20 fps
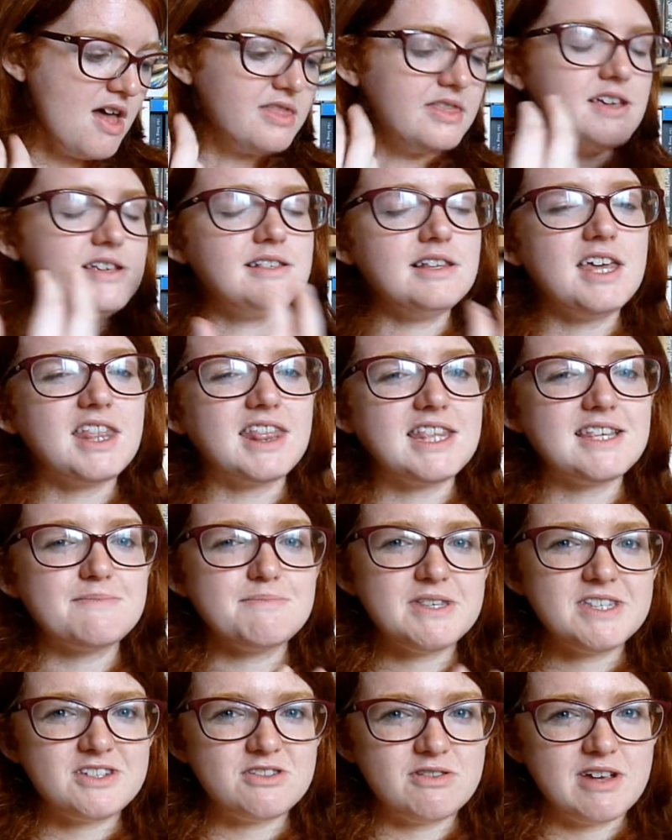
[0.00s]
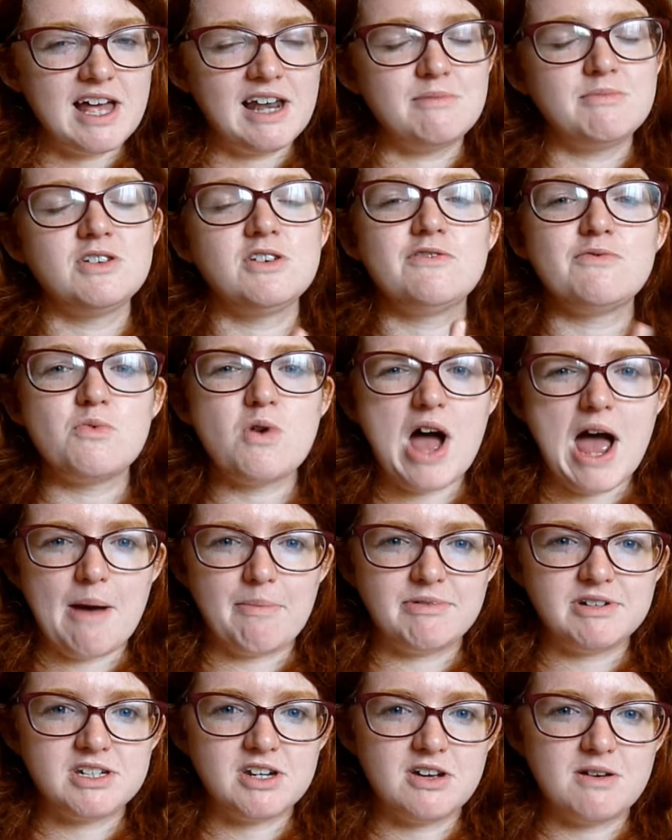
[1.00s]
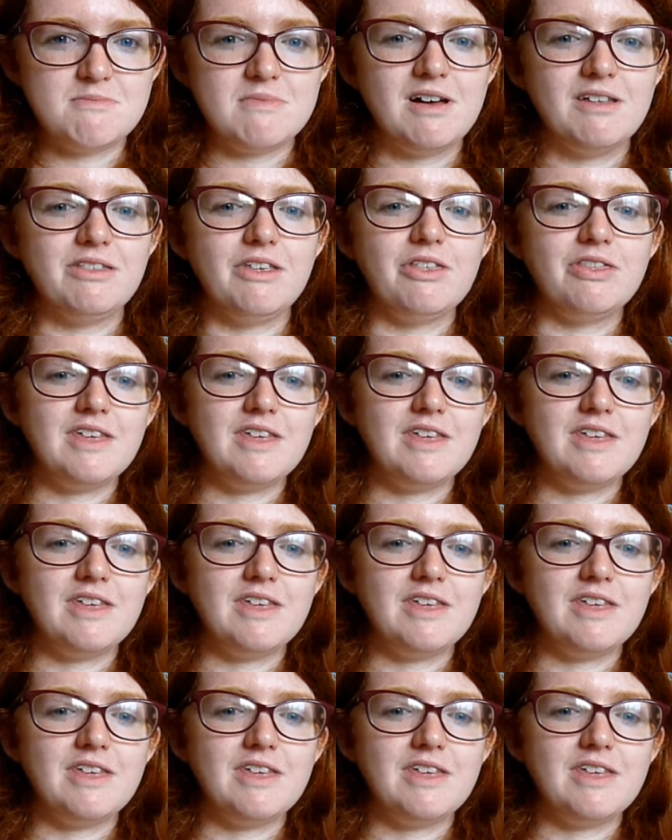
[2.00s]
There's like this mystery element of what happened to her mother.